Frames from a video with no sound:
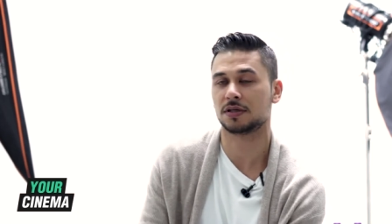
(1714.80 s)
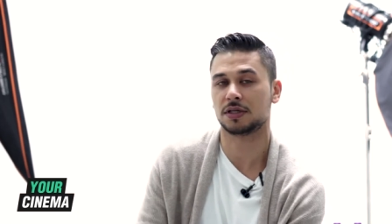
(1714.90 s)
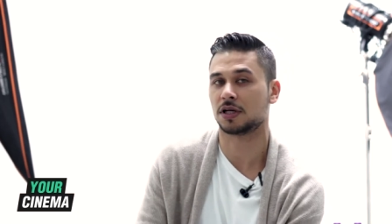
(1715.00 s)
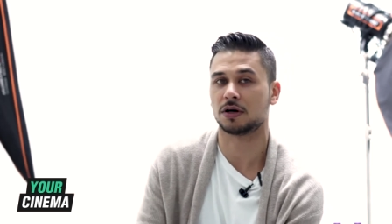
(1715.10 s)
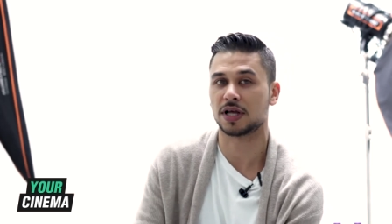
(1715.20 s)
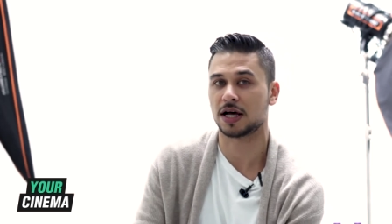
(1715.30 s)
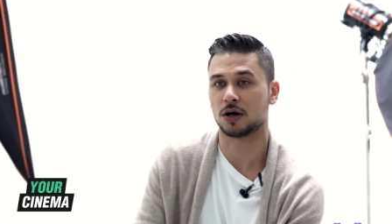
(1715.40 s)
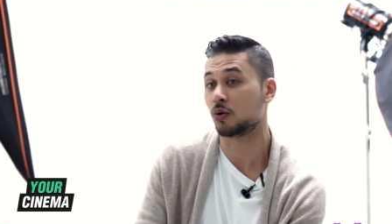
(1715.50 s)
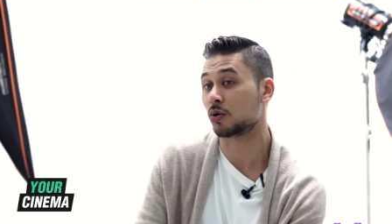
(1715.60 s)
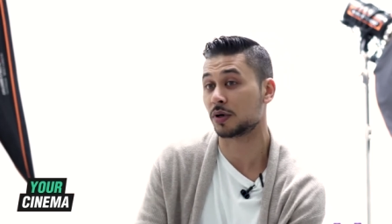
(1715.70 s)
you know, that
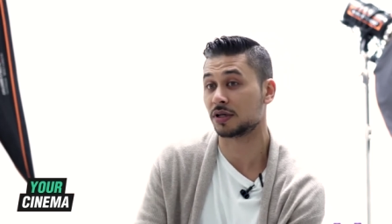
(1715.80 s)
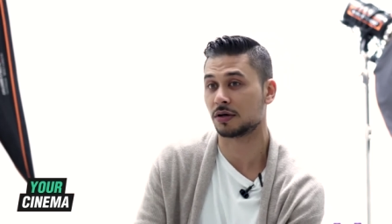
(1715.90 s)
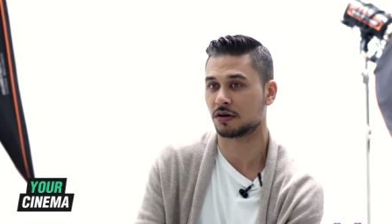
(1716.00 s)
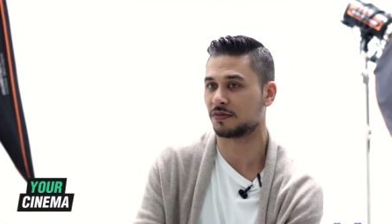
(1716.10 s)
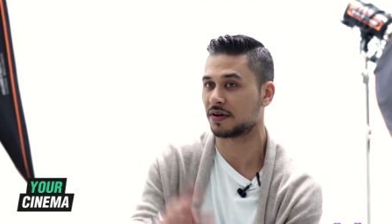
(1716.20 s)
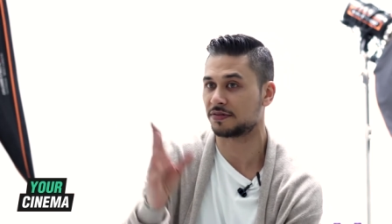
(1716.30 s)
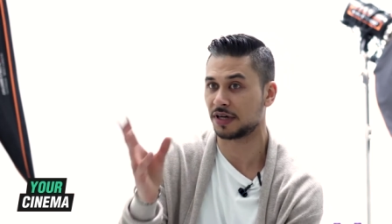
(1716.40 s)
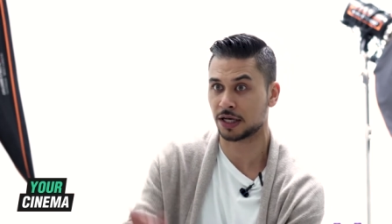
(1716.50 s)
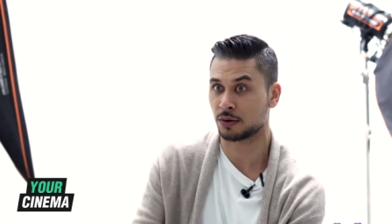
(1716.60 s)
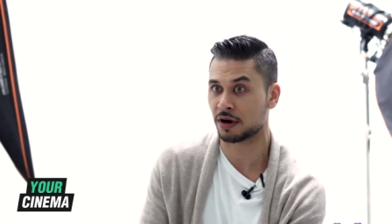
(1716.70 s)
are awkward or
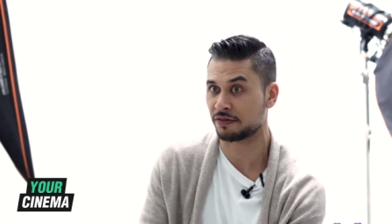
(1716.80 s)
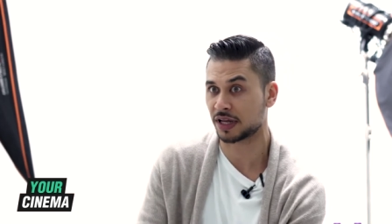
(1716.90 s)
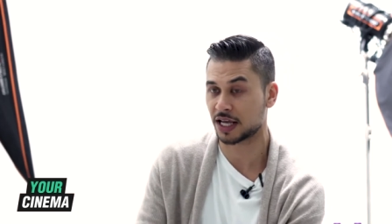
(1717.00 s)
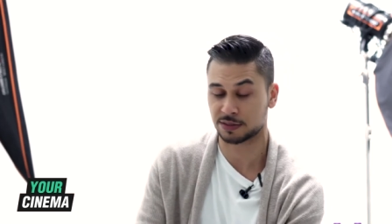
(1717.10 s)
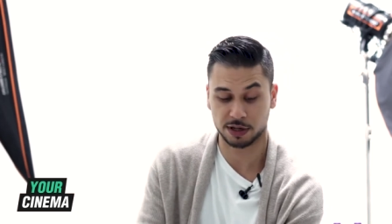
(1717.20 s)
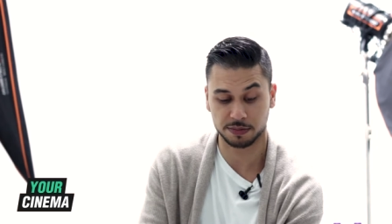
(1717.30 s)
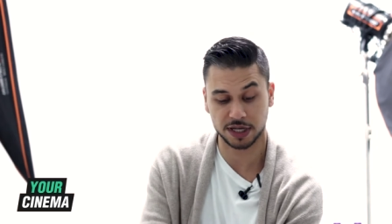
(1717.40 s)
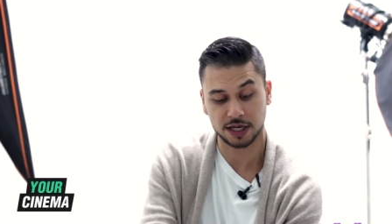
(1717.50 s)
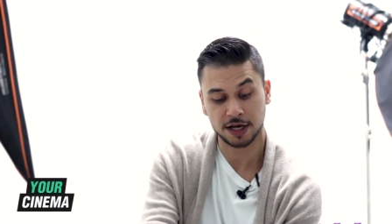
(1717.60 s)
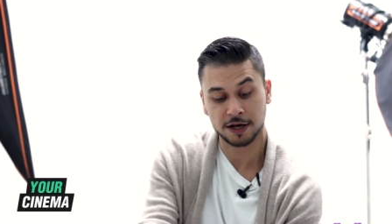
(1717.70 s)
kerfuffly or whatever the case may
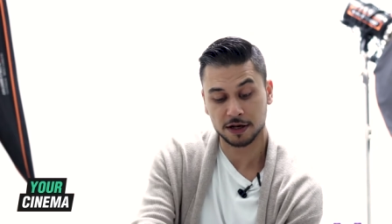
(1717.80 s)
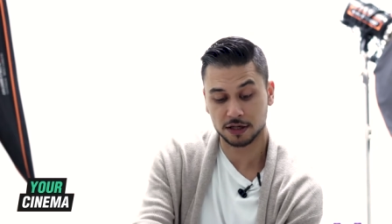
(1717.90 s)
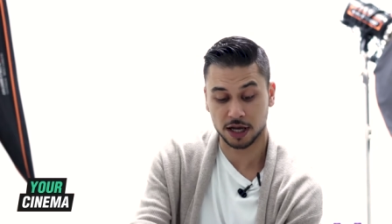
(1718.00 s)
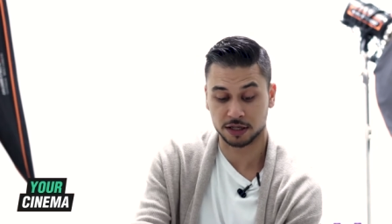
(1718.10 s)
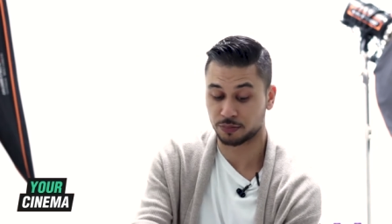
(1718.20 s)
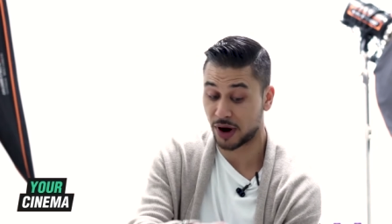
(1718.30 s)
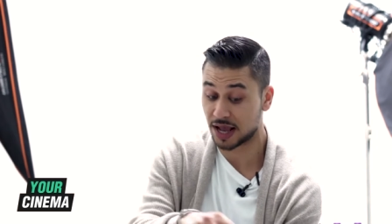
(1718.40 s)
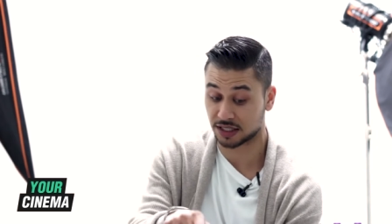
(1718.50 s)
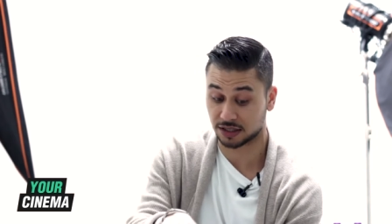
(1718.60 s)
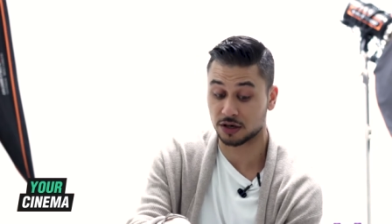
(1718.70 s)
be and
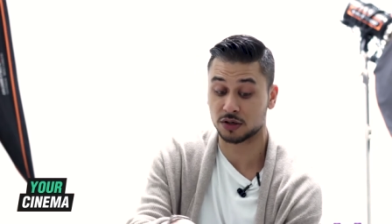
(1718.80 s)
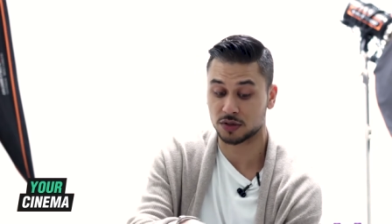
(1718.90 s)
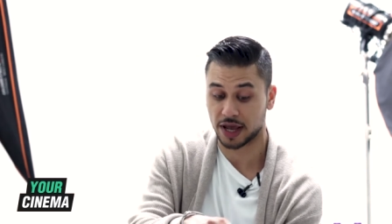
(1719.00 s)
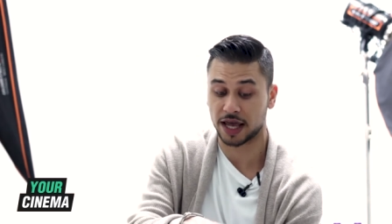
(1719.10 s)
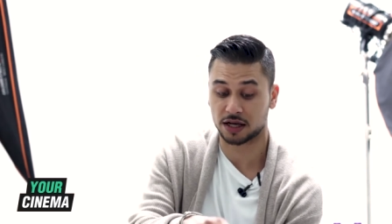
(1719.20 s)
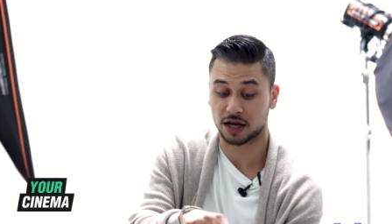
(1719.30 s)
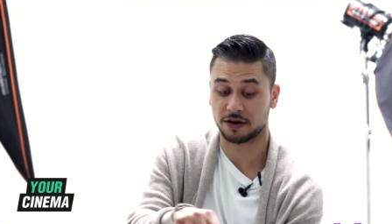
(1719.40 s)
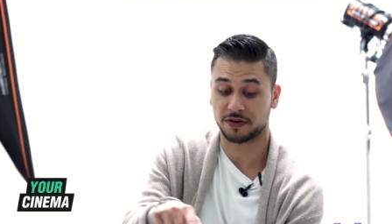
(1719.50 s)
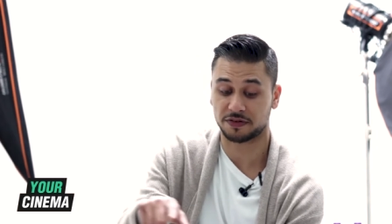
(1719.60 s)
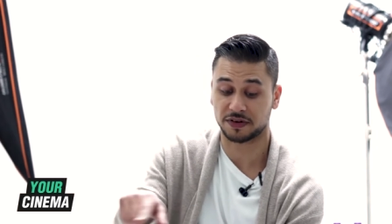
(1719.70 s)
practice those. Okay,
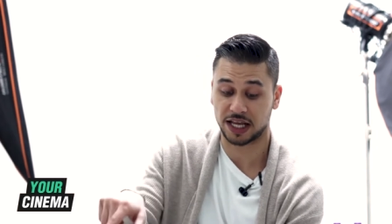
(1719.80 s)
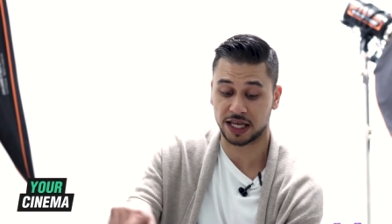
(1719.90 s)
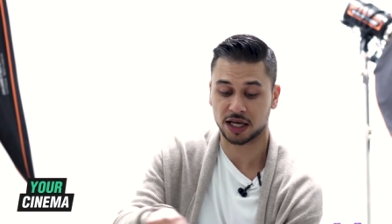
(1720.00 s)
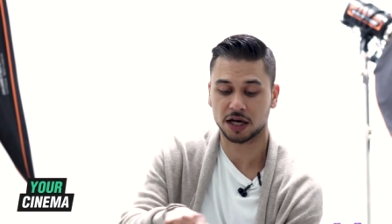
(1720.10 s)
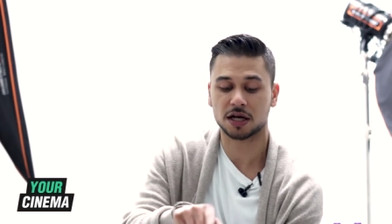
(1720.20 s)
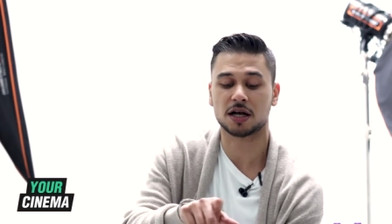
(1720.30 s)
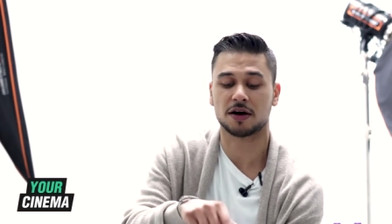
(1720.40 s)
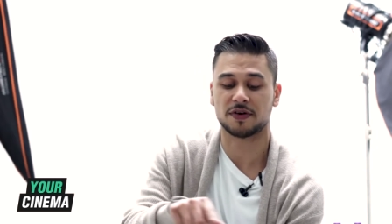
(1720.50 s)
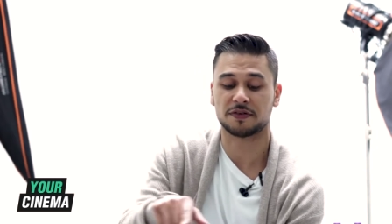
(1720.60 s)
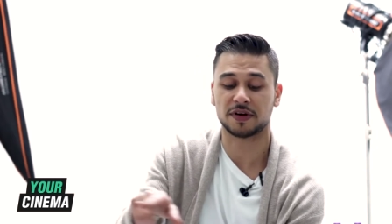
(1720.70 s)
kerfuffly,
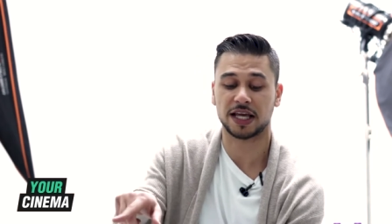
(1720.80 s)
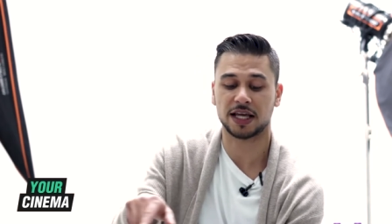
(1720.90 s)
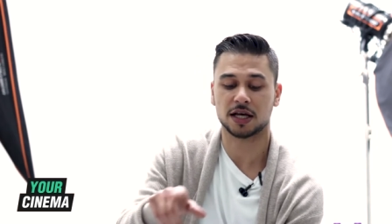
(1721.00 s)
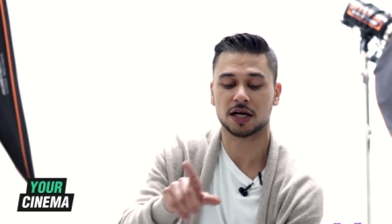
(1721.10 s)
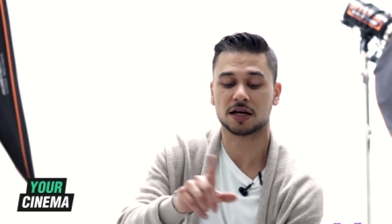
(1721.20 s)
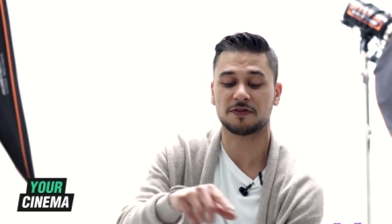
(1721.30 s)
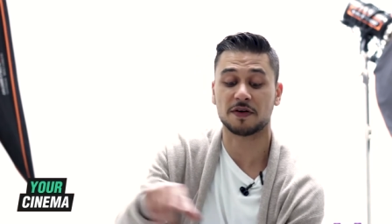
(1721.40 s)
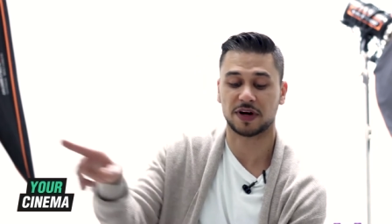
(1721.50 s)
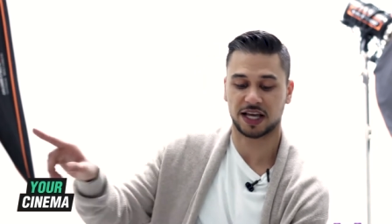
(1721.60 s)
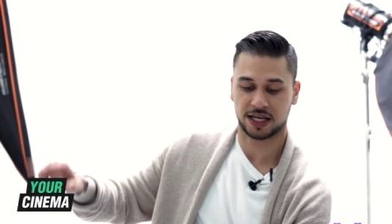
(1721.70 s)
kafafali,
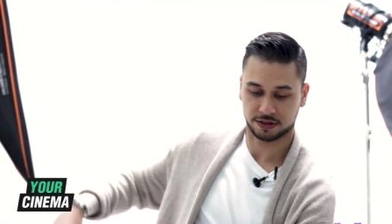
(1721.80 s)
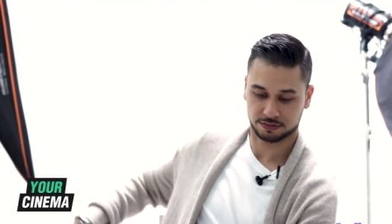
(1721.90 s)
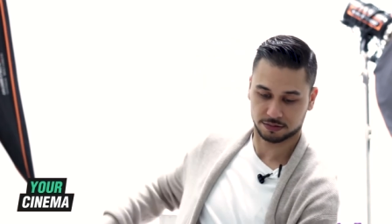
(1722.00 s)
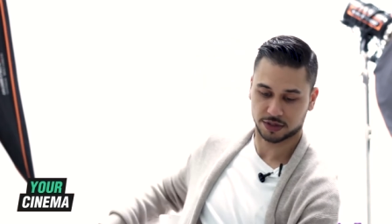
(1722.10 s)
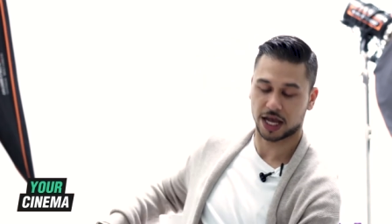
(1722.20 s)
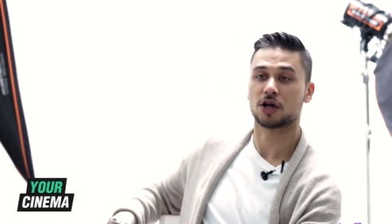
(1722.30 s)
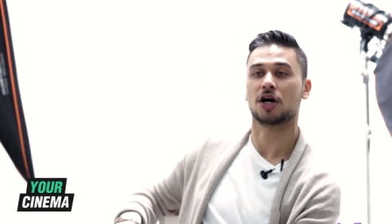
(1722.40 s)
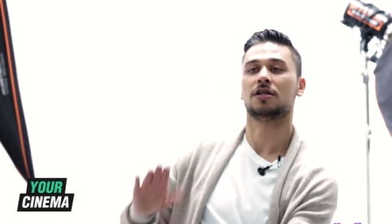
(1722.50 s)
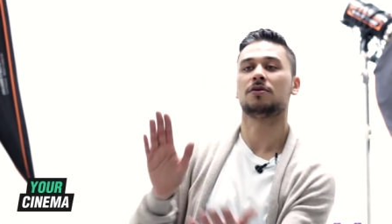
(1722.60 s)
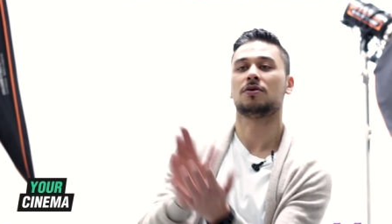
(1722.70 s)
kafafali. Okay,
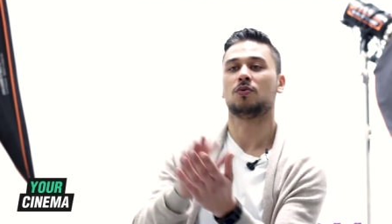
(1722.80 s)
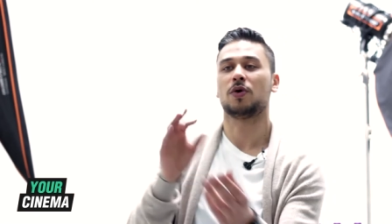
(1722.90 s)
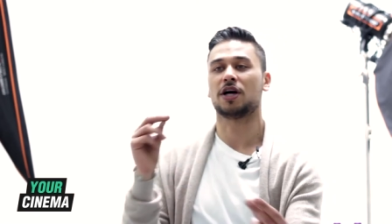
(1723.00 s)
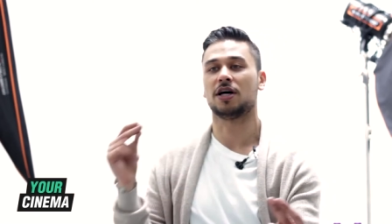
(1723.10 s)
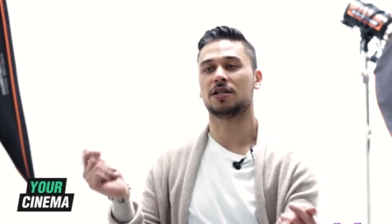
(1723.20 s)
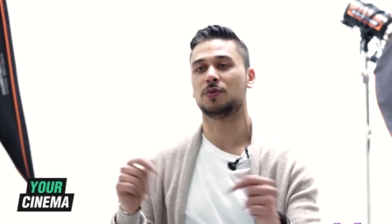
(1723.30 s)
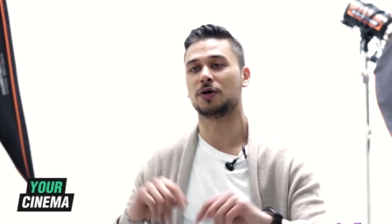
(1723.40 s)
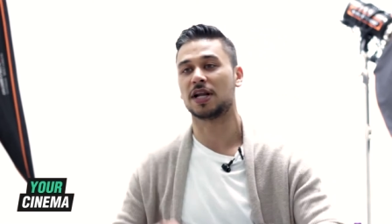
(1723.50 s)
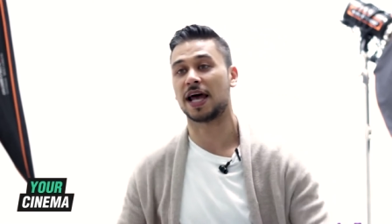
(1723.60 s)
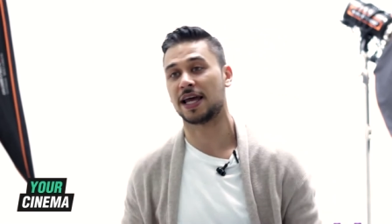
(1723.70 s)
good. We're good. We
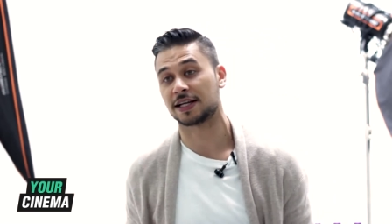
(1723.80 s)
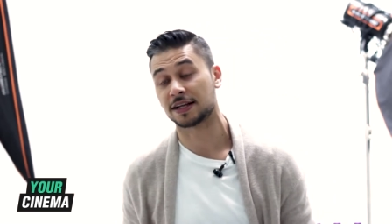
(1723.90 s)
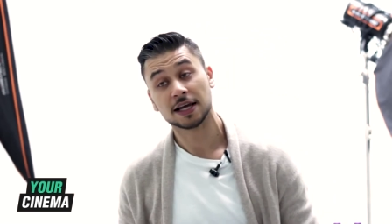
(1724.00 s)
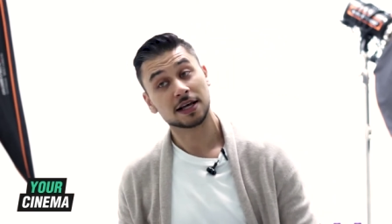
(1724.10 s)
got that in.